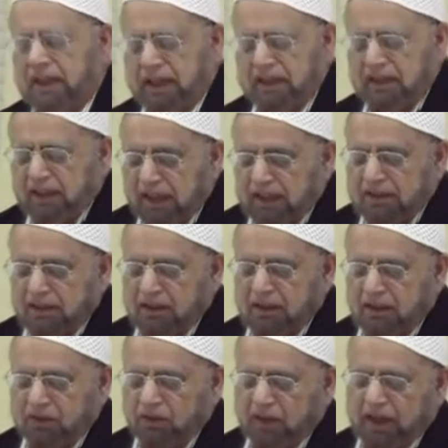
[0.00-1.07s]
and in
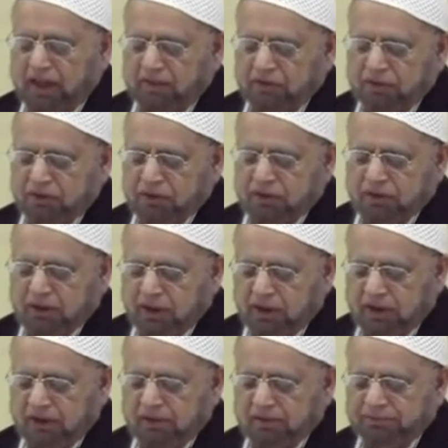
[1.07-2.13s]
1995, of course, you
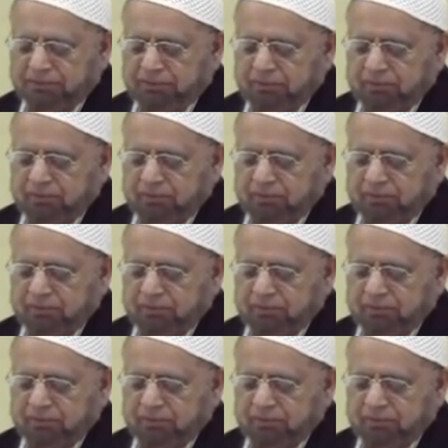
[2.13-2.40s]
heard